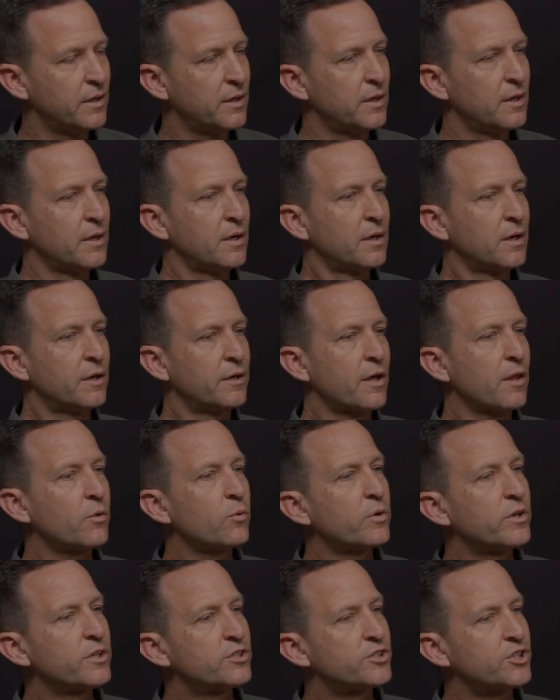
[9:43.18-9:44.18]
that.
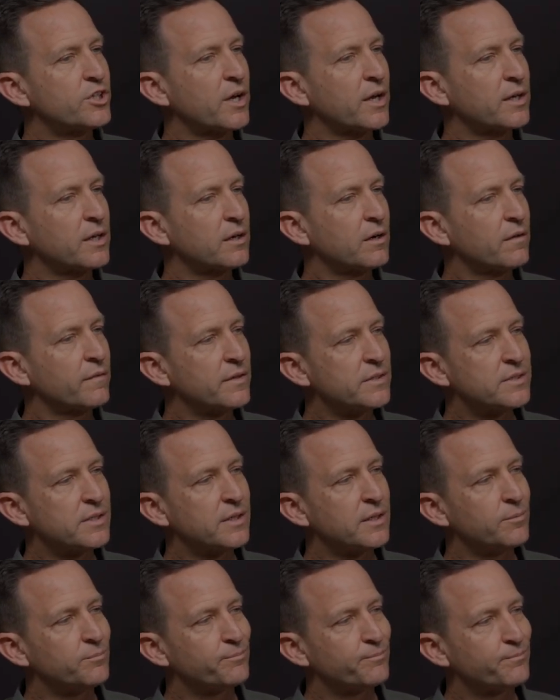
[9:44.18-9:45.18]
Another one is check in on the
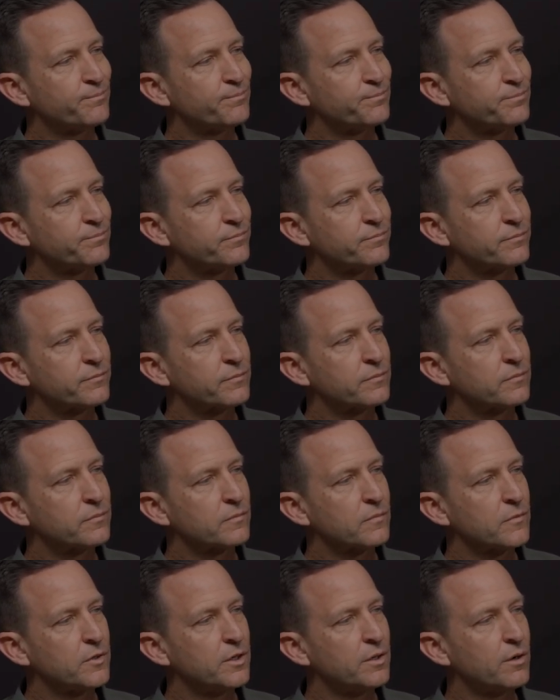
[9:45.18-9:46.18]
team.
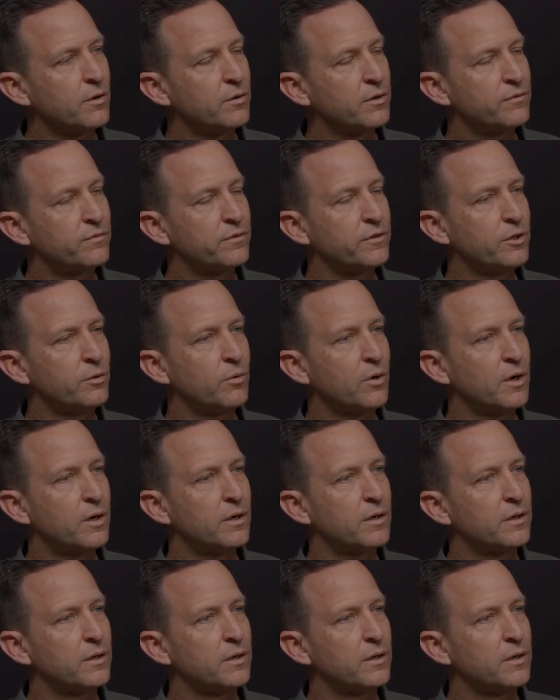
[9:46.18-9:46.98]
If you